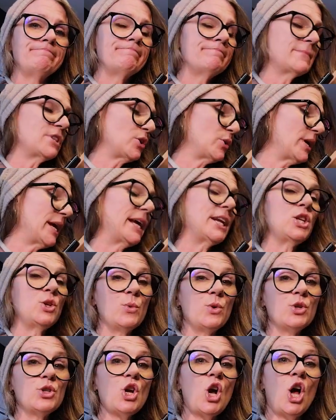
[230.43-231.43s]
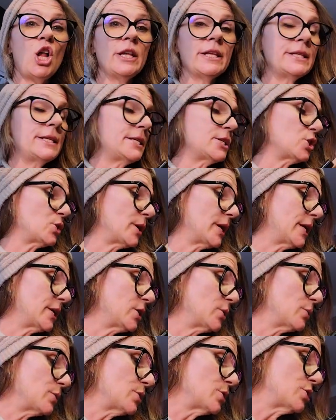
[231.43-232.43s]
They're annuals. All of these are
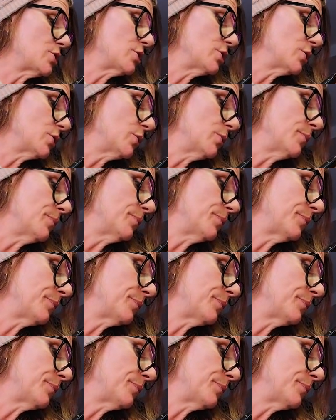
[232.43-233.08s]
annuals too.